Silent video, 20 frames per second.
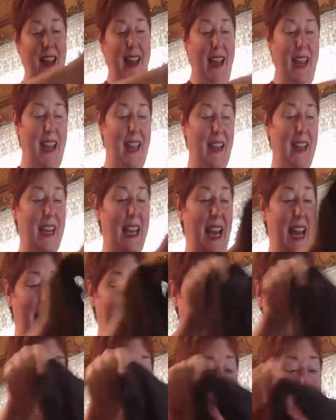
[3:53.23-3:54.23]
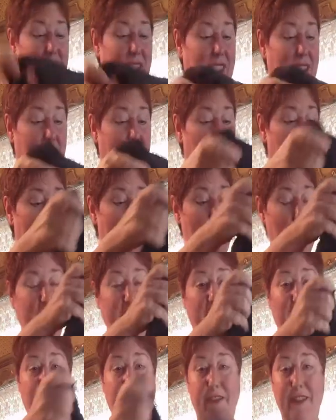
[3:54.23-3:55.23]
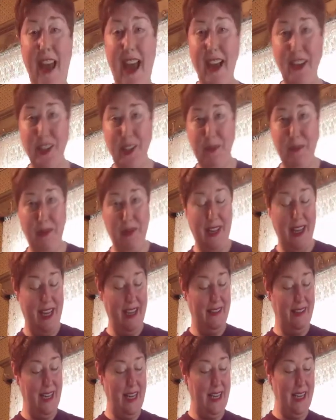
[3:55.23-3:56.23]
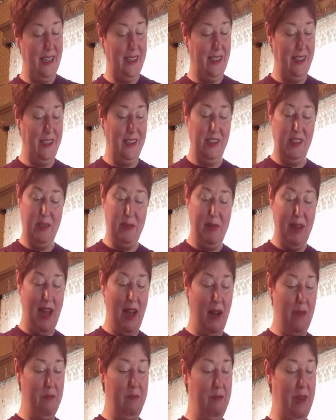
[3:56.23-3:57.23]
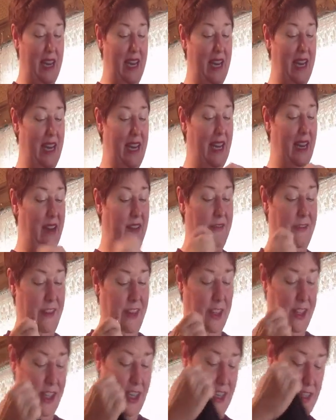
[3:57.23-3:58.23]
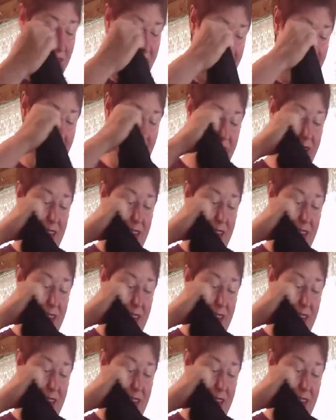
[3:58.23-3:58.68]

and again, this isn't about being a fashion plate, ladies. This is about being efficient.